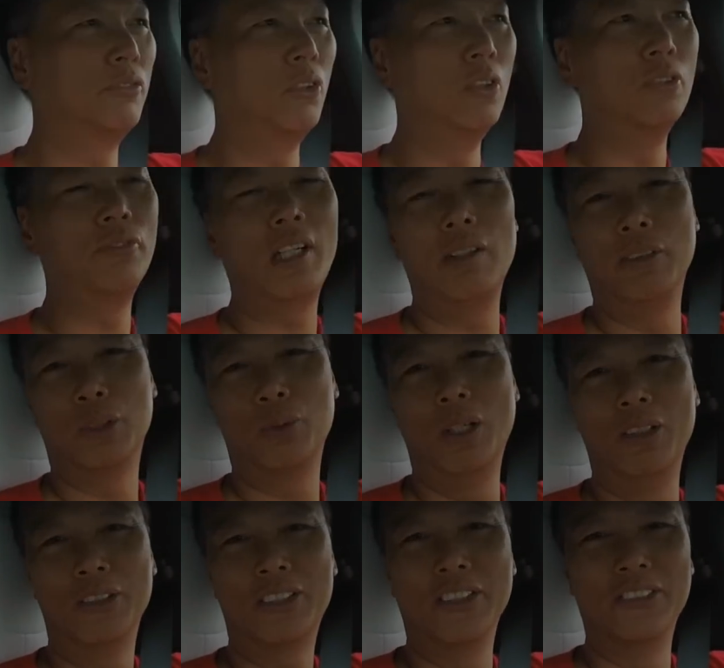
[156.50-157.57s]
full five as
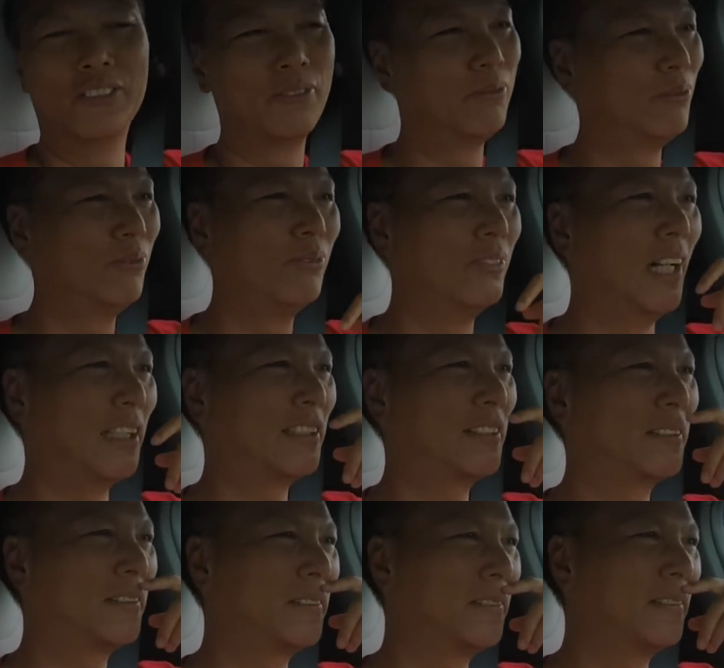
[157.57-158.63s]
well. So that's
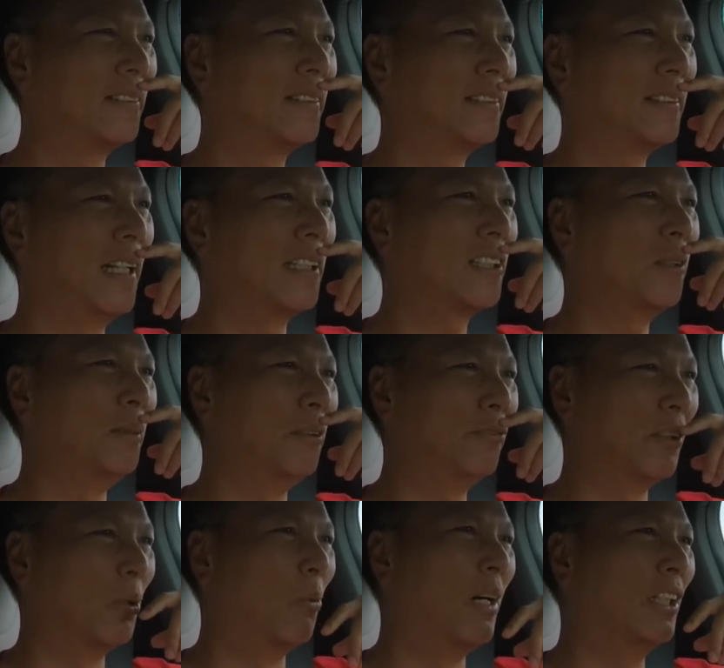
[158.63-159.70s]
that's gonna be
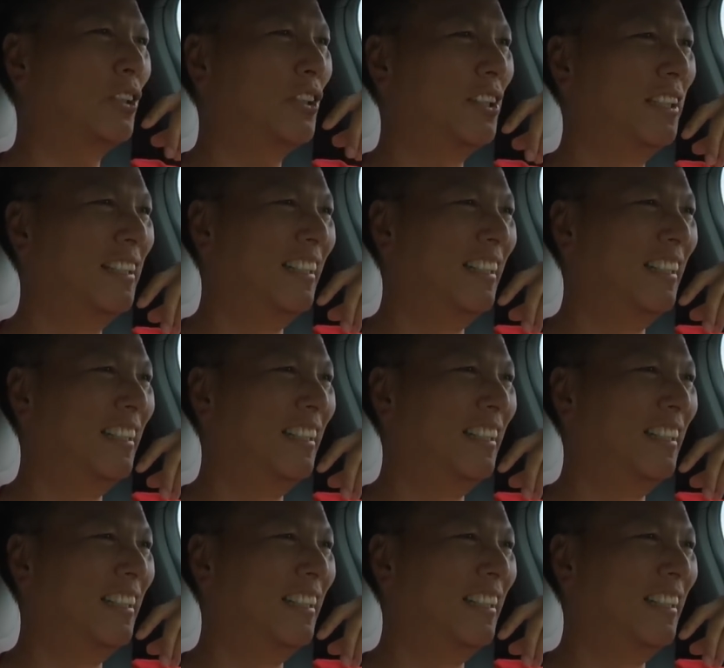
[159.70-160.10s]
fun to watch.